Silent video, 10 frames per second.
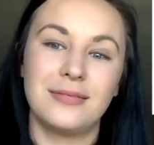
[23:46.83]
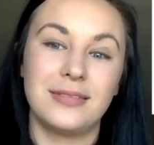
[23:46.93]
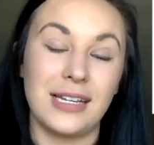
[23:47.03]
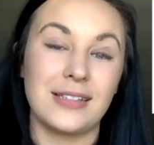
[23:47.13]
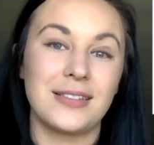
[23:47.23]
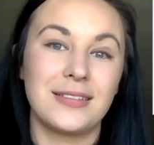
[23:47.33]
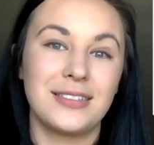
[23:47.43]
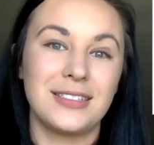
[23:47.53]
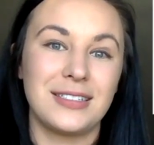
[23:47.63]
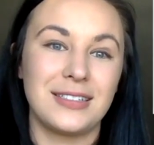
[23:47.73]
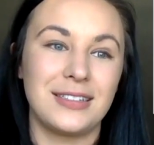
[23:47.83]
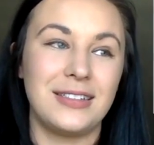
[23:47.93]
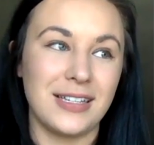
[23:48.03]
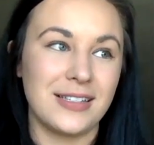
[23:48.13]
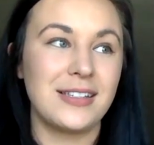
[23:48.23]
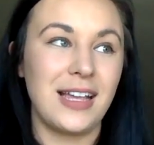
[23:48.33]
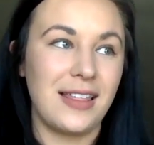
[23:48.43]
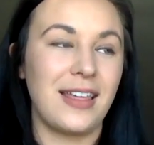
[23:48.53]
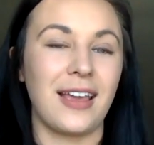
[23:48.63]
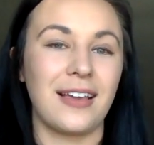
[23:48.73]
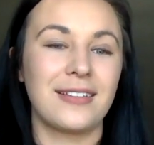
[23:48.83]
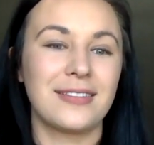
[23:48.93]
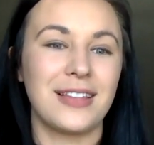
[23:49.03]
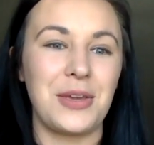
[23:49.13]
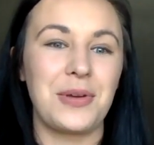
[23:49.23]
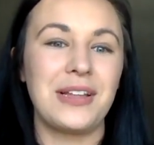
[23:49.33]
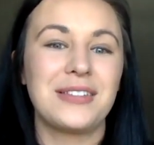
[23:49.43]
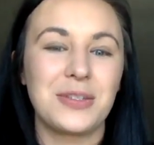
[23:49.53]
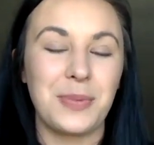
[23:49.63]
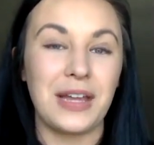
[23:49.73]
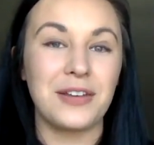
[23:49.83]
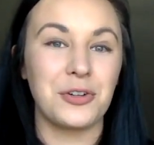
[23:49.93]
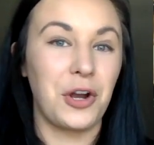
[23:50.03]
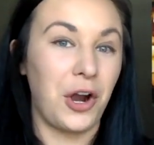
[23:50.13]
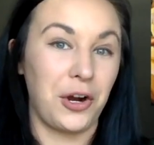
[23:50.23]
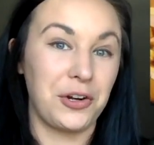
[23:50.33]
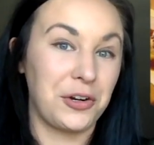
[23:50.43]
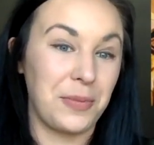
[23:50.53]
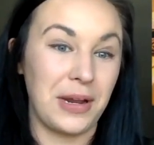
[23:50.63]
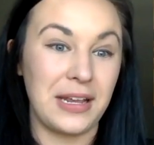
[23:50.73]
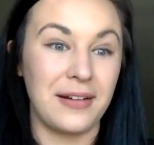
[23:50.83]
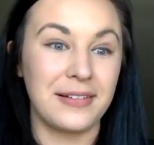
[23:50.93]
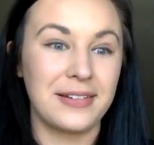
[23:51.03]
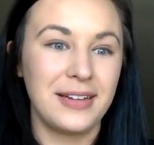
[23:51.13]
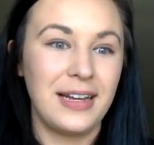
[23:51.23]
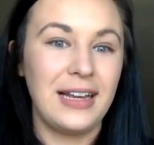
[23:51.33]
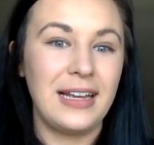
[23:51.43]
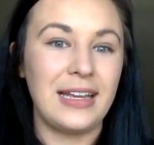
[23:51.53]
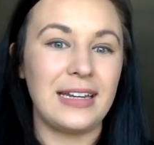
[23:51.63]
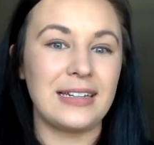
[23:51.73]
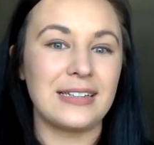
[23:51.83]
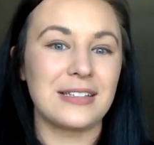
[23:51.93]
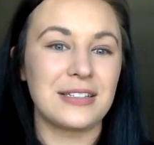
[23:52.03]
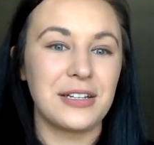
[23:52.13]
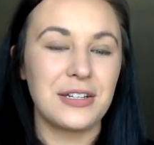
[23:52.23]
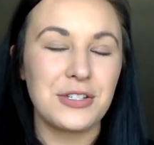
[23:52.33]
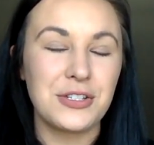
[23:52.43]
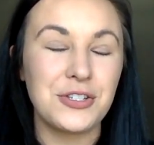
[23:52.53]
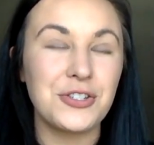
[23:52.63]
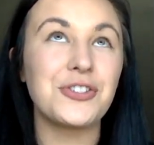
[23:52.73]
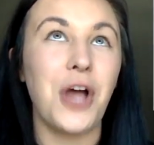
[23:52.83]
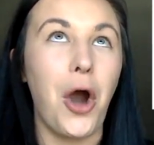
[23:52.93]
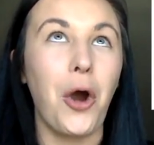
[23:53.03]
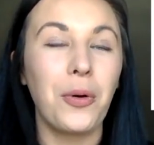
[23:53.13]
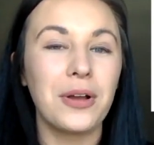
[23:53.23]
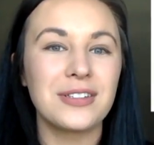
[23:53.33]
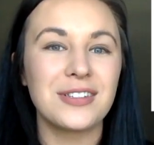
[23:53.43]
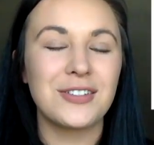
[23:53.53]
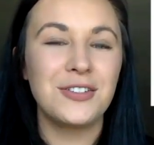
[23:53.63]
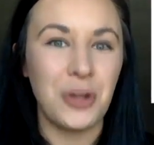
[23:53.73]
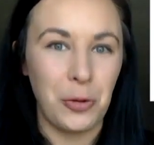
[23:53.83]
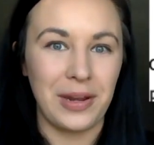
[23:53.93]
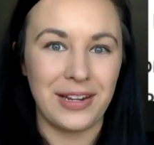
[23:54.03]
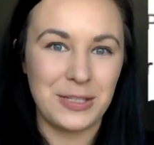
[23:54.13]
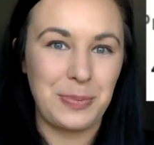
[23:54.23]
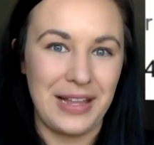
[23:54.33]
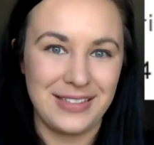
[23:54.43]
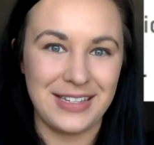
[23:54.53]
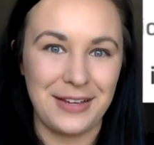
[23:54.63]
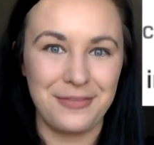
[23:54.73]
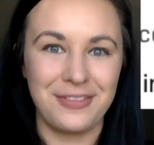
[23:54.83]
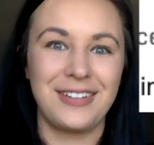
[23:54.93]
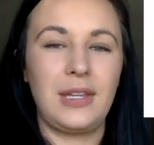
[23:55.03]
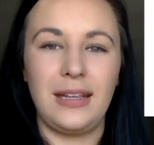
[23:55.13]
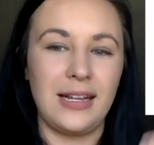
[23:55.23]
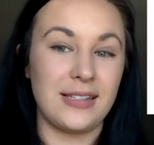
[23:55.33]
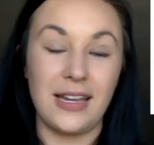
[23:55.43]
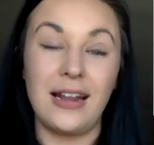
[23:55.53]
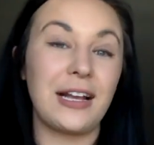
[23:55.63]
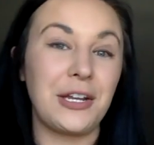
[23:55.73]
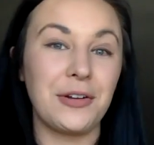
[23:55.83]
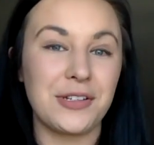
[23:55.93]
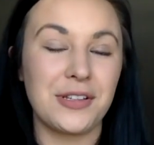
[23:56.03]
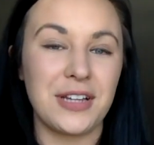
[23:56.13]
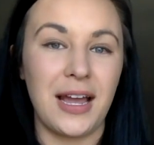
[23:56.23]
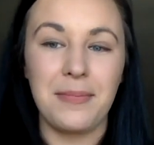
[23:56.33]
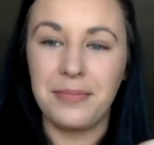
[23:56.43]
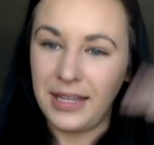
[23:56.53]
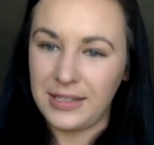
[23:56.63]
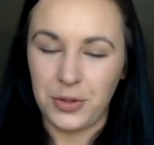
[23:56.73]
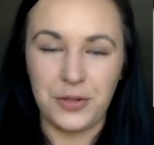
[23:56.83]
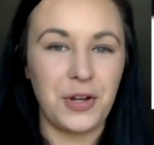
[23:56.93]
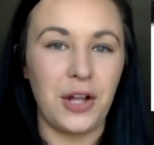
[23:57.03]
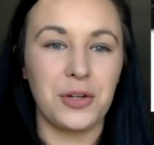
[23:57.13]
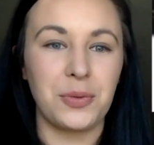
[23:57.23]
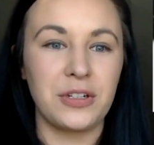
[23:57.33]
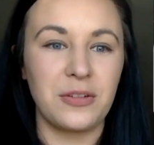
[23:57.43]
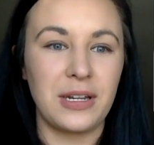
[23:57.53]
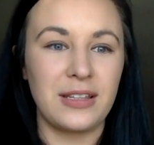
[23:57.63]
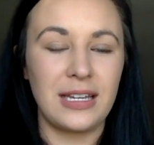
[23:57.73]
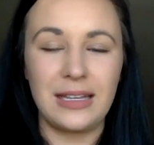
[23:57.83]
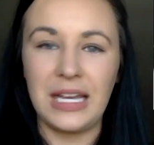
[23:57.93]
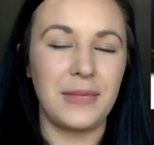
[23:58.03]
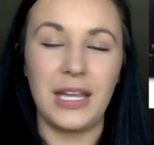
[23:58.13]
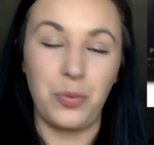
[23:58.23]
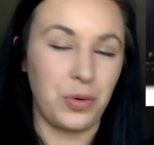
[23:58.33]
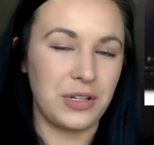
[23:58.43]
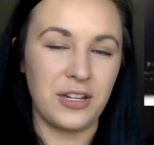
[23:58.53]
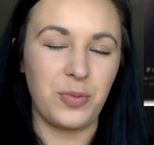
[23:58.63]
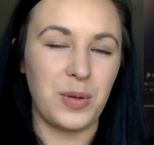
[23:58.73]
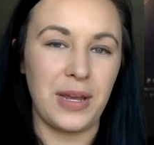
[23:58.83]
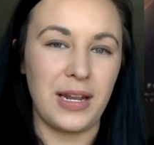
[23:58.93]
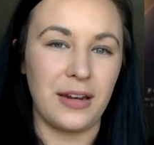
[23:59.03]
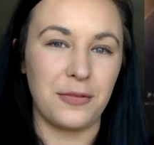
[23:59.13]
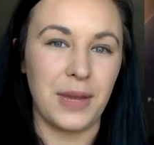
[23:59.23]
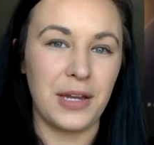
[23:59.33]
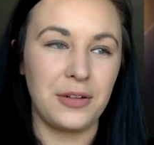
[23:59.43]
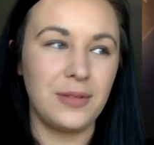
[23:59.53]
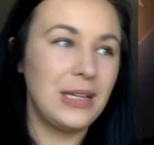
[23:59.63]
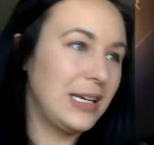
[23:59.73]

This is a thing that you can spend your hard-earned money on. It is so stupid expensive. It's inaccurate to the time. That sort of collar wouldn't have been a thing. It wouldn't have been made out of metal.